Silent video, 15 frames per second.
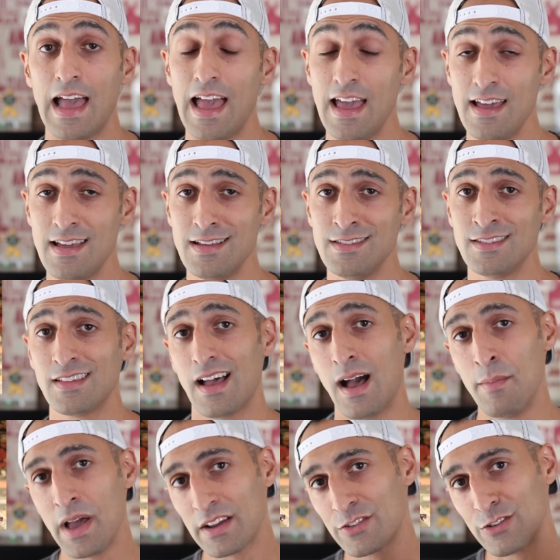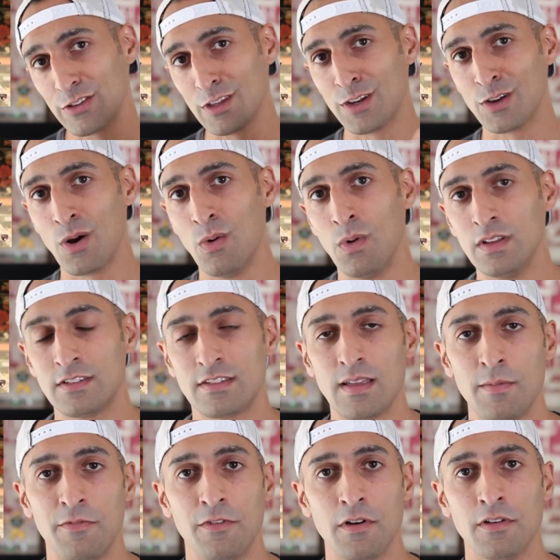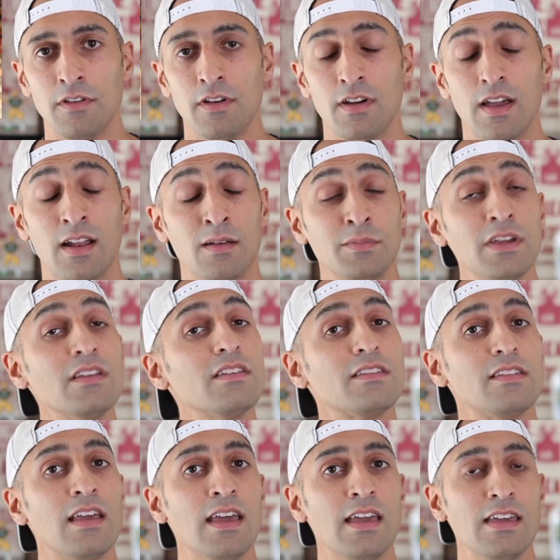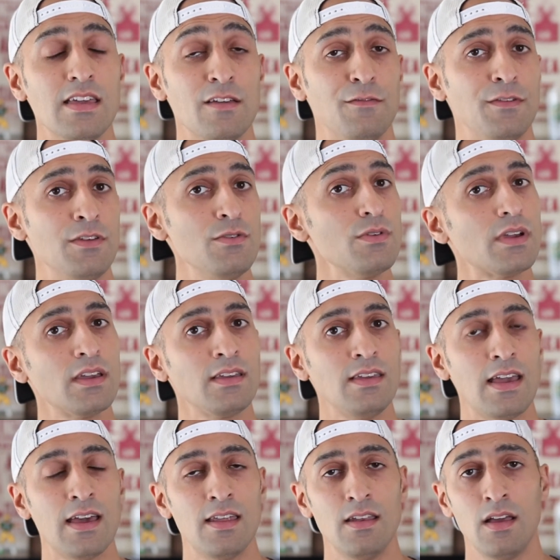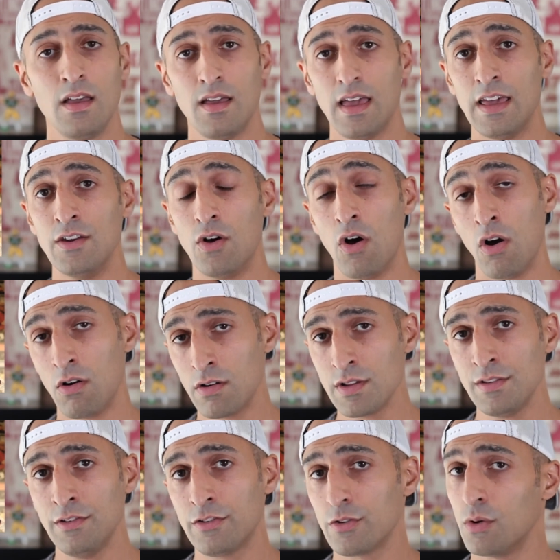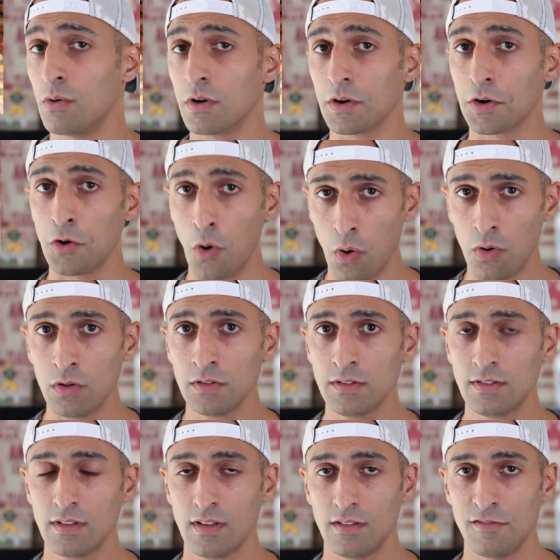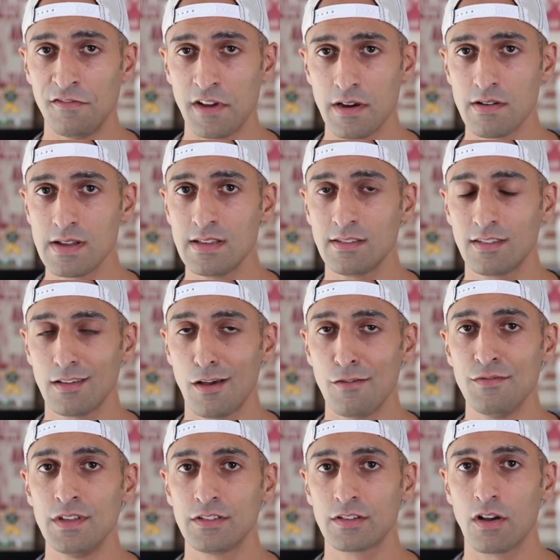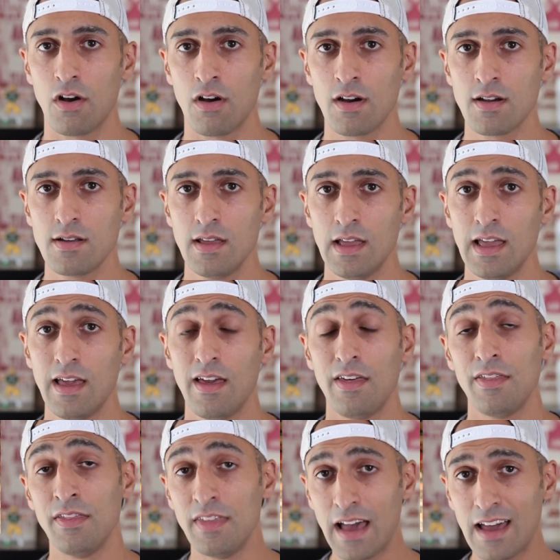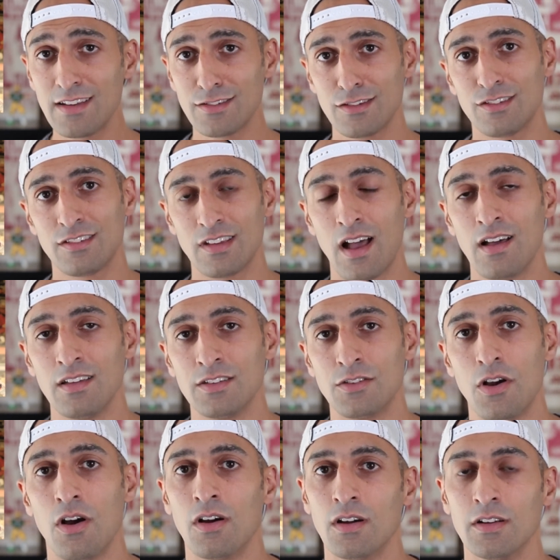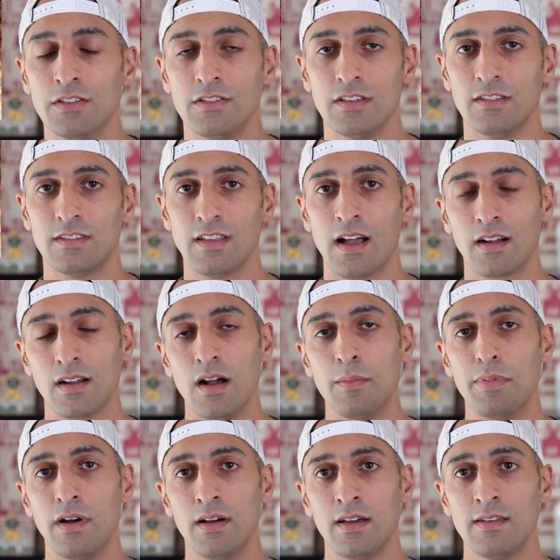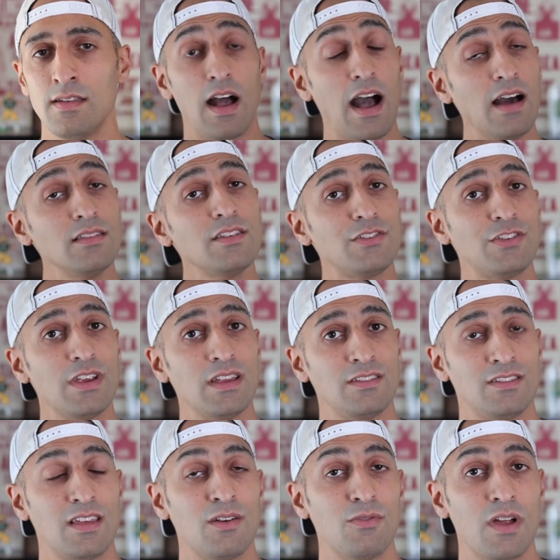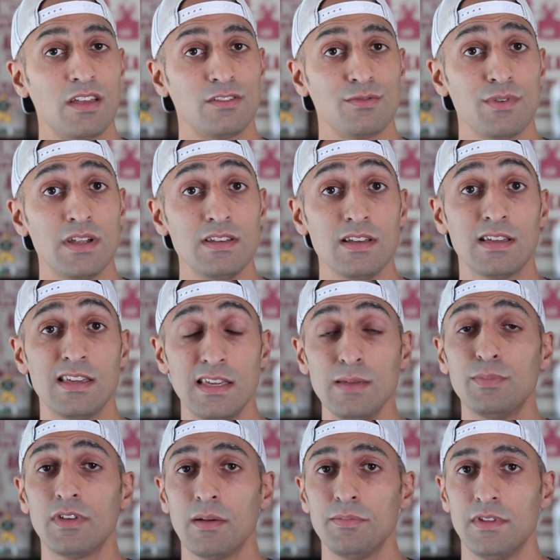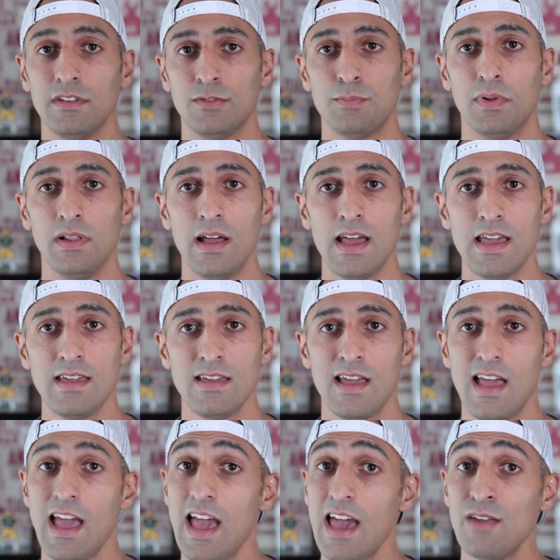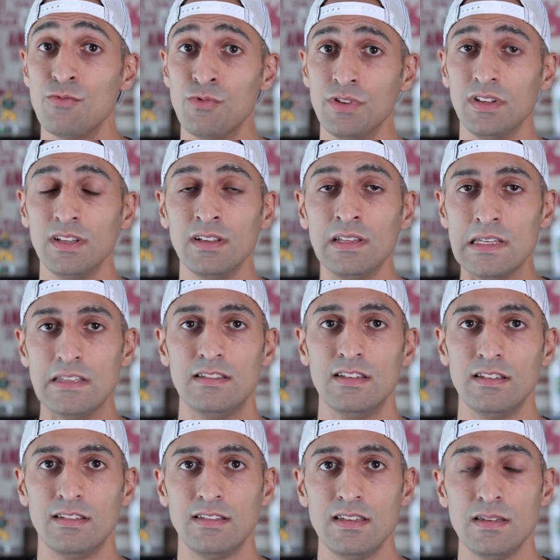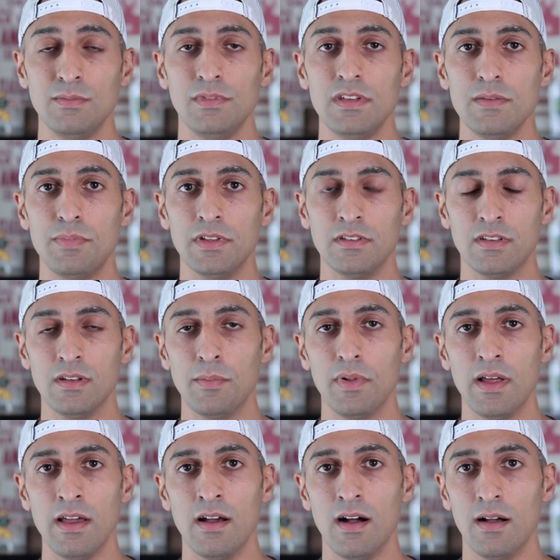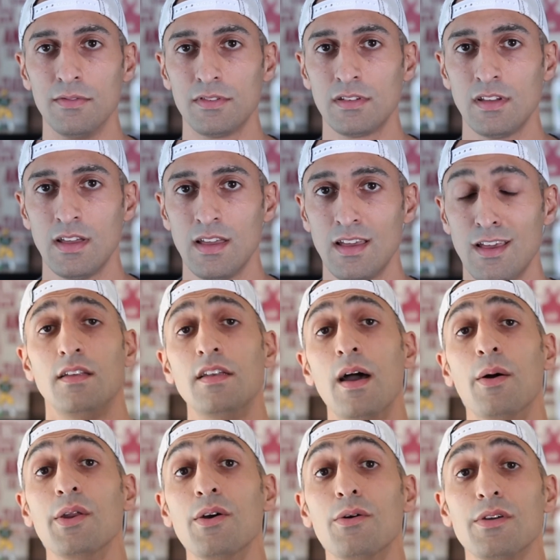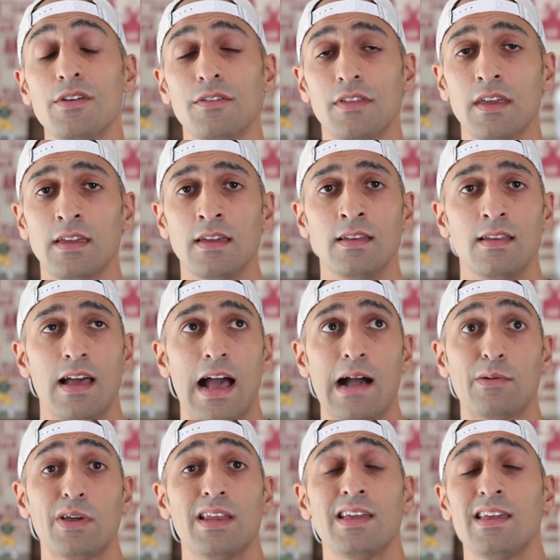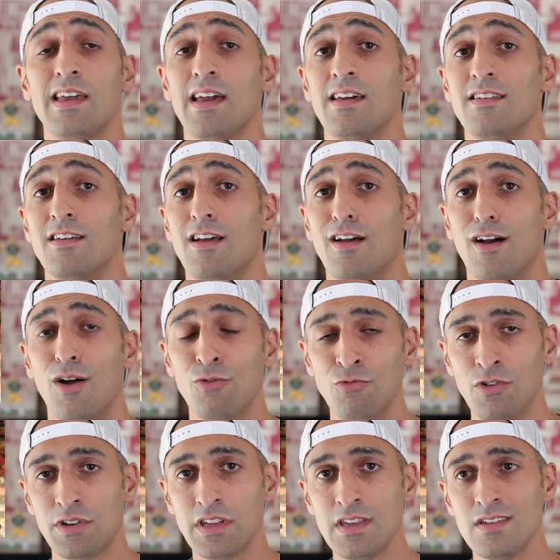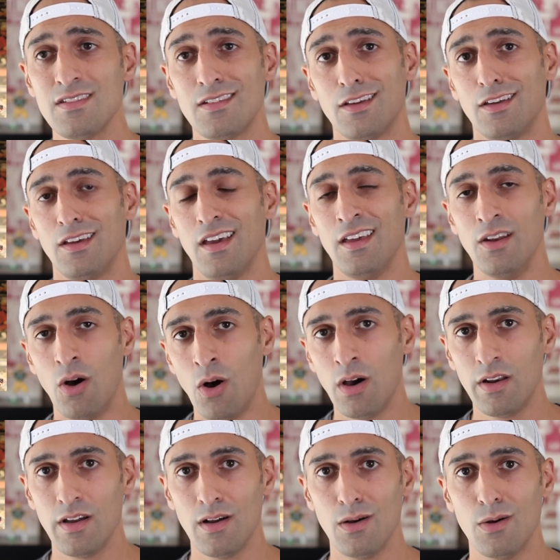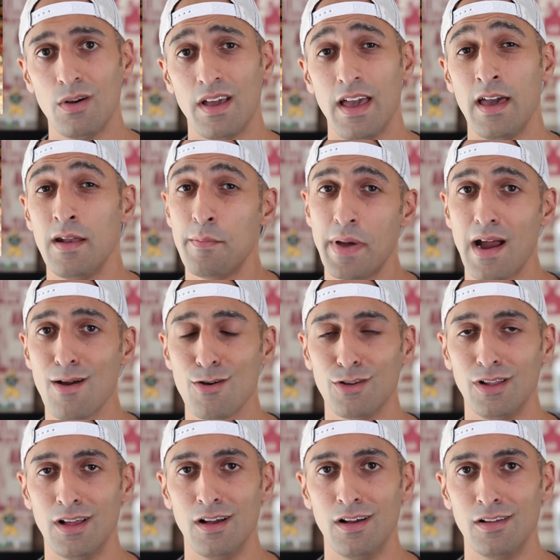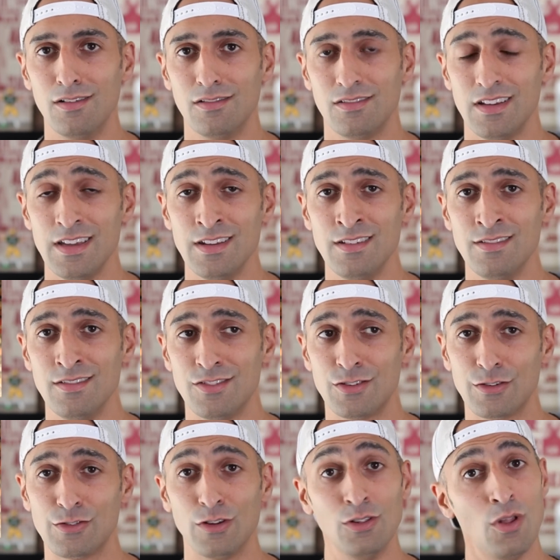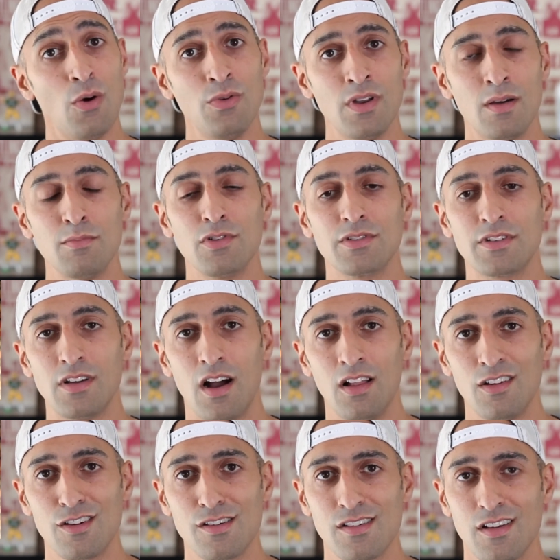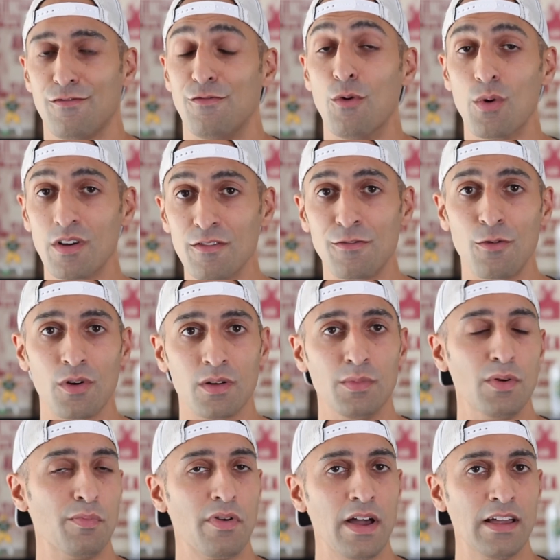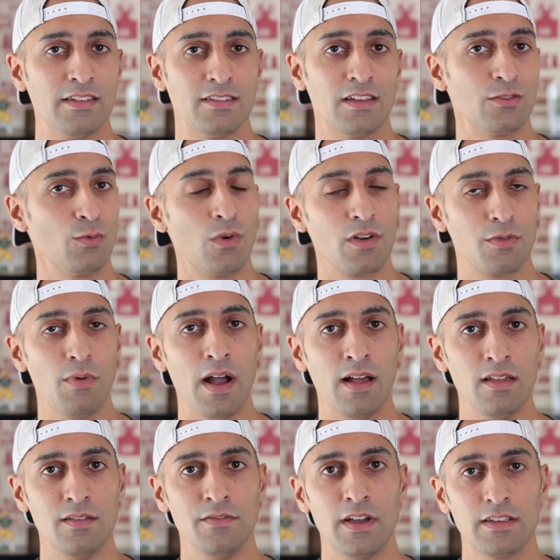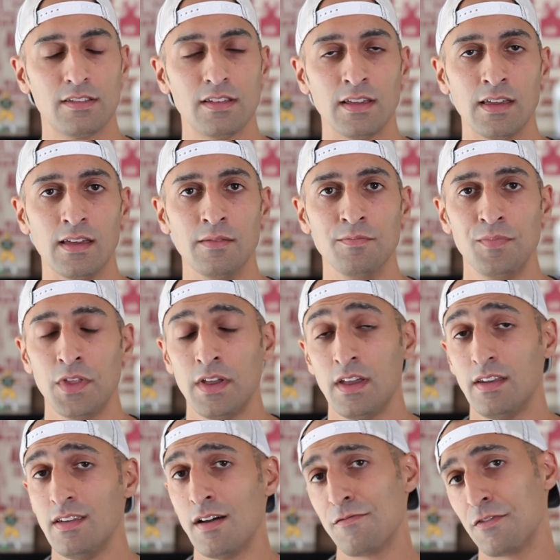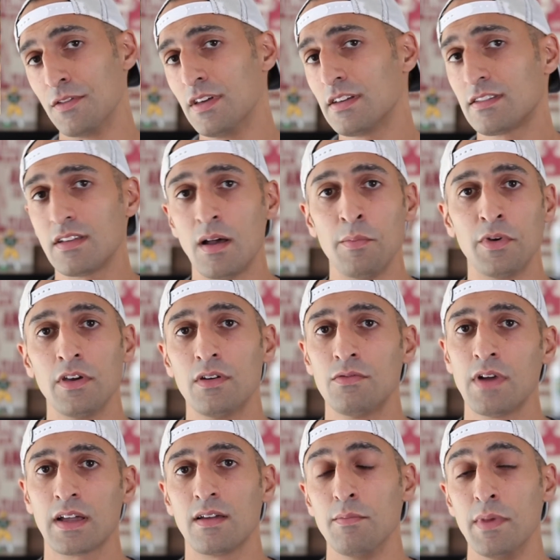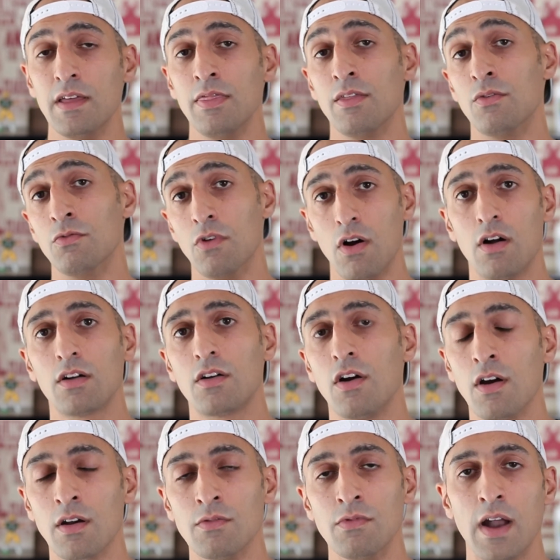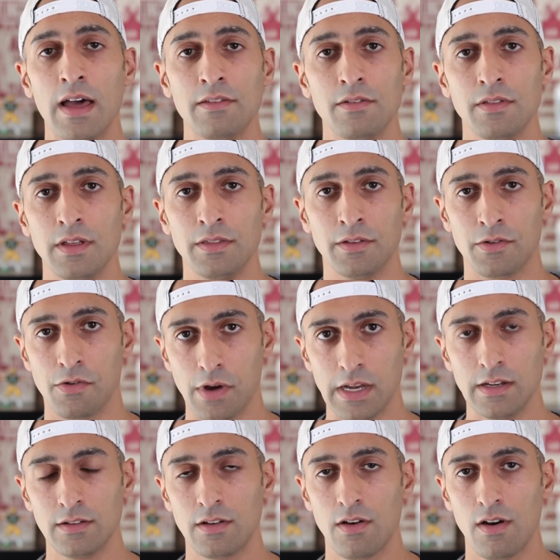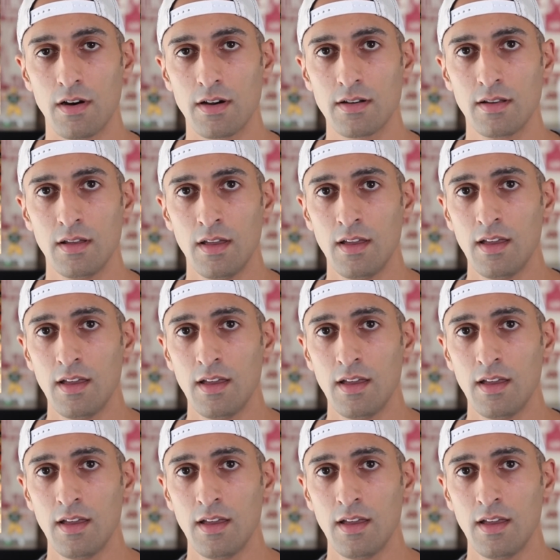And I'm actually gonna go one step further, and I'm gonna say if you can get an orange or a gold variant of this card, that is a solid card to stock up on the chance that Arazarinia keeps up this play and really leads his team deep into the playoffs. Now, I know what you're thinking. How can I get a rookie, an auto, and a parallel in such a low numbered color for an affordable price that's worthwhile investing in? Now for this, I'm gonna recommend the raw card rather than the graded card.